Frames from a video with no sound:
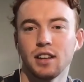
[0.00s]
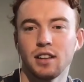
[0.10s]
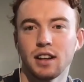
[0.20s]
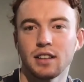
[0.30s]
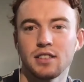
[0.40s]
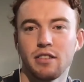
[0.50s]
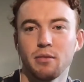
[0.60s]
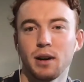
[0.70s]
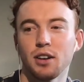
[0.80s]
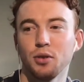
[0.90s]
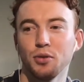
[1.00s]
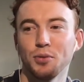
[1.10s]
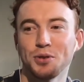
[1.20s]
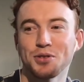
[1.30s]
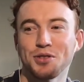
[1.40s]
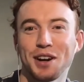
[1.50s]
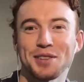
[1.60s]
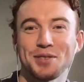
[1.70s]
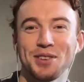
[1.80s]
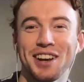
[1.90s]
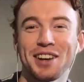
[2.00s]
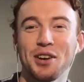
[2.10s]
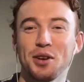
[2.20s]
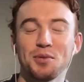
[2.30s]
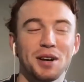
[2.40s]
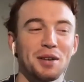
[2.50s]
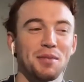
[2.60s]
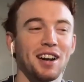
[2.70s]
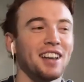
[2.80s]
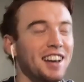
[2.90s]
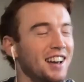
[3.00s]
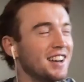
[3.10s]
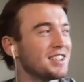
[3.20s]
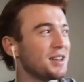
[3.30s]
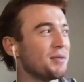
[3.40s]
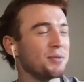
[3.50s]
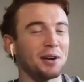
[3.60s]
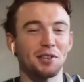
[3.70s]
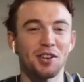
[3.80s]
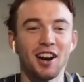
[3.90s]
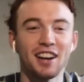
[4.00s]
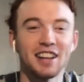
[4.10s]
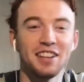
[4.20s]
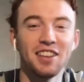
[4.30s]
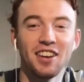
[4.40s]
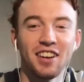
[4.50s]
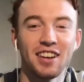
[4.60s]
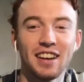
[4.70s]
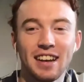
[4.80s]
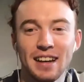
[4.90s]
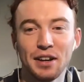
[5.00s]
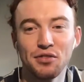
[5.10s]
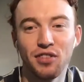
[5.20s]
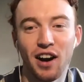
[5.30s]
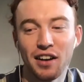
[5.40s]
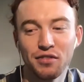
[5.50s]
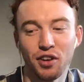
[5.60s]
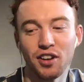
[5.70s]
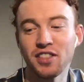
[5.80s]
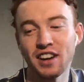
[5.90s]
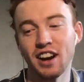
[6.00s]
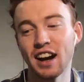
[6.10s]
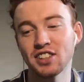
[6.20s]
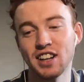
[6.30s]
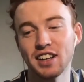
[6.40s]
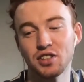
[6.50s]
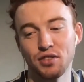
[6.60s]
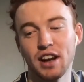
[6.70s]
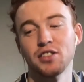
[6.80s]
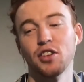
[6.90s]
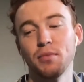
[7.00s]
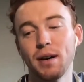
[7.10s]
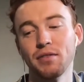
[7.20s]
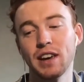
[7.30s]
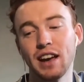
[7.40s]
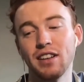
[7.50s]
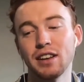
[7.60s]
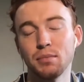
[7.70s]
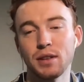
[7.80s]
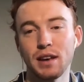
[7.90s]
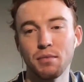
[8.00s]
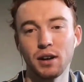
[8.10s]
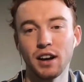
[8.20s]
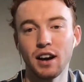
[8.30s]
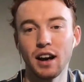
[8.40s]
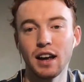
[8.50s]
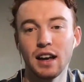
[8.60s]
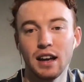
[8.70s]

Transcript: like some of my calls were disgraceful, like Hearn winning, but some of them went all right. In the 5-vote thing, I actually had Taranto above Kelly, but then when I